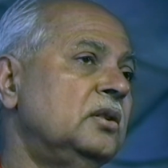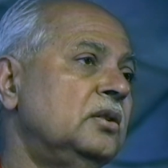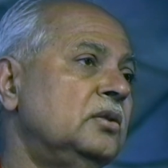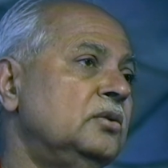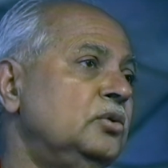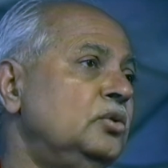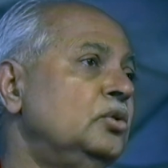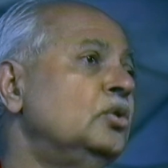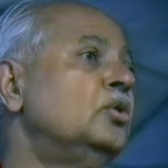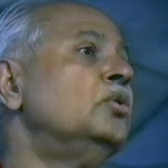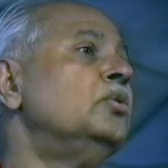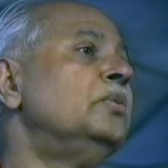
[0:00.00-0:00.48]

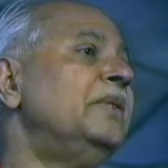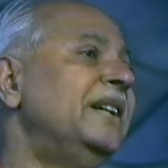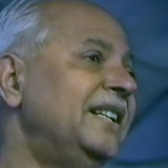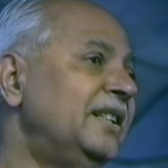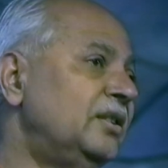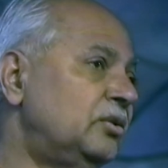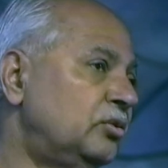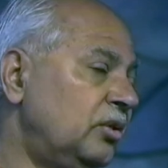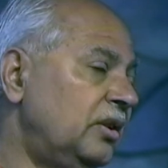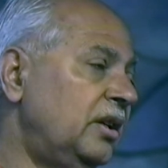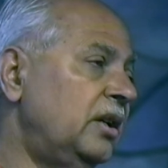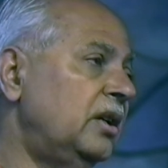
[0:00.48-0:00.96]
you went
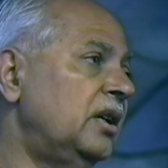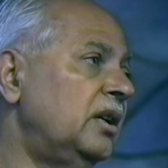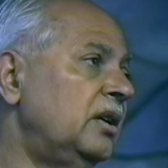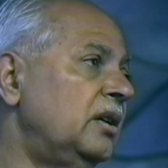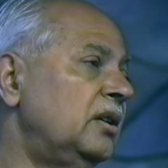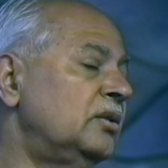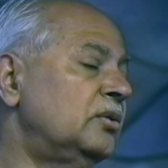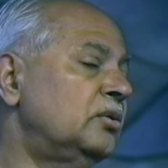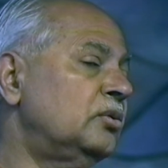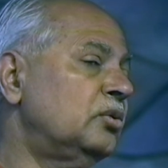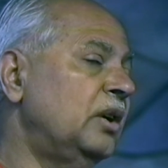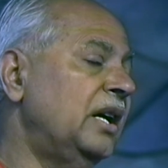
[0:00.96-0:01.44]
to, a,
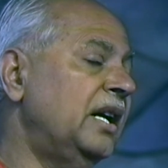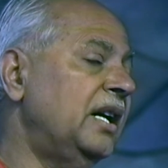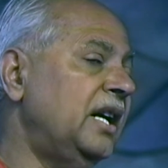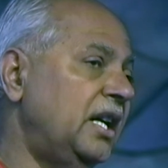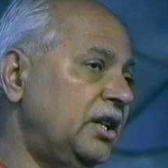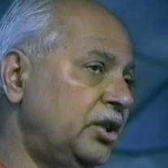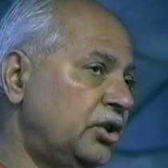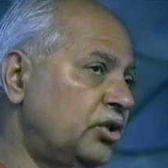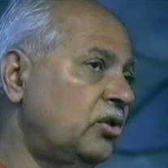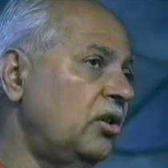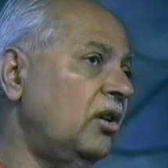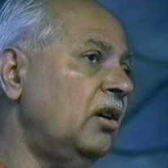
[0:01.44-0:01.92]
to an
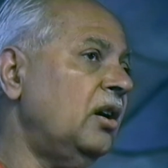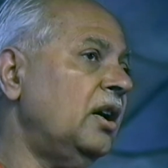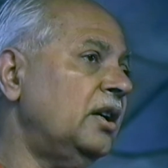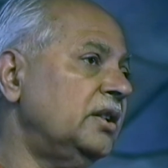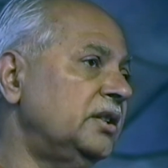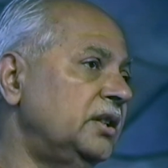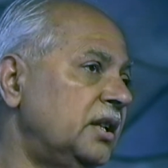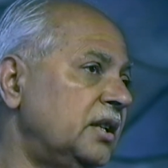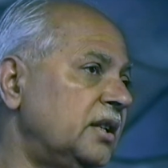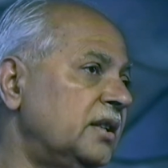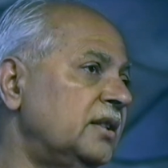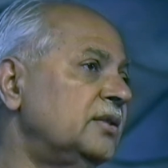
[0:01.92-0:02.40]

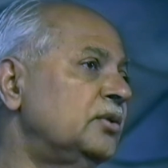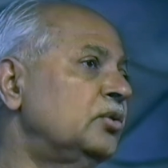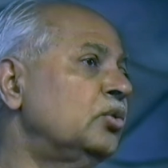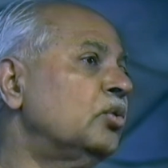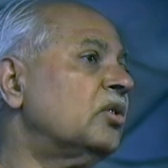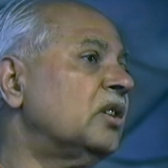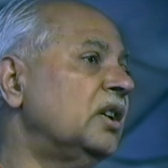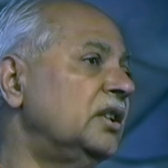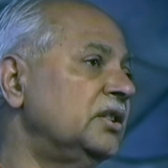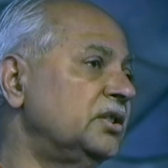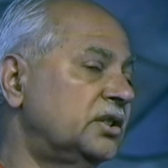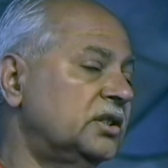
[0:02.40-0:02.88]
astrologer to
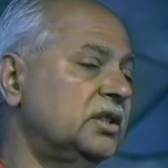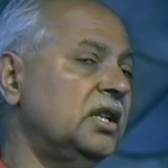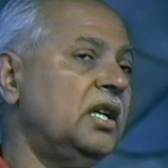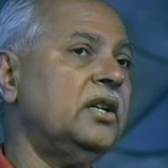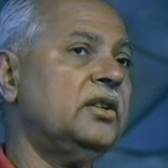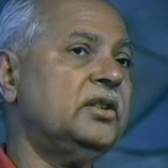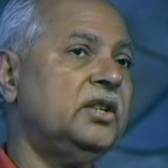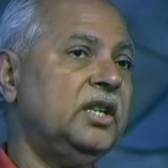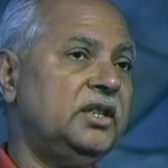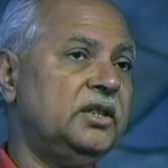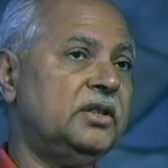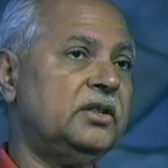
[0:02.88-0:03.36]
consult
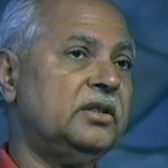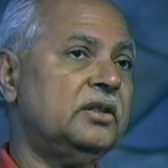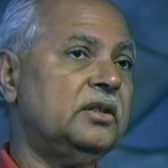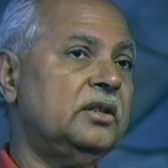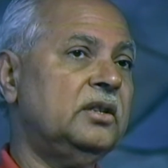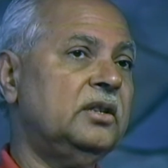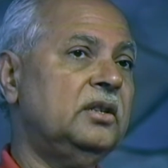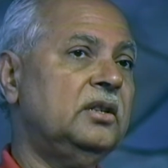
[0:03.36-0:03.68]
this.